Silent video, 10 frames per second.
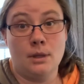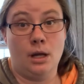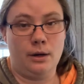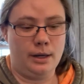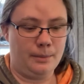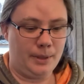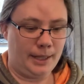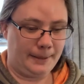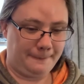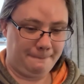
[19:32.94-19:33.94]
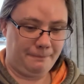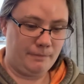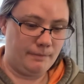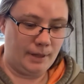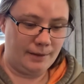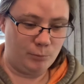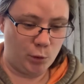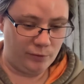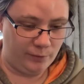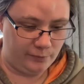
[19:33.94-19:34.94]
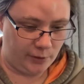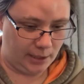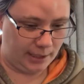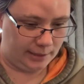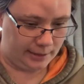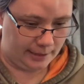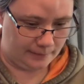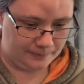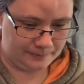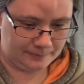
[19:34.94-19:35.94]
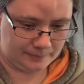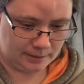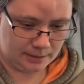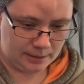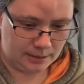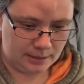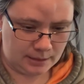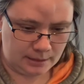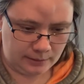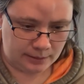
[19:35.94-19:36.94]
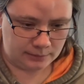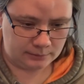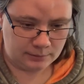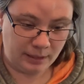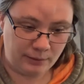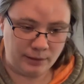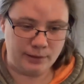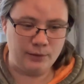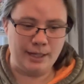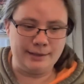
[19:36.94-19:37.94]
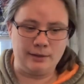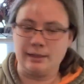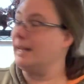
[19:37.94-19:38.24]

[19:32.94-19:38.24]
All right, I'm back. I have more fertilizer now. Okay. Oh, look, you guys are going to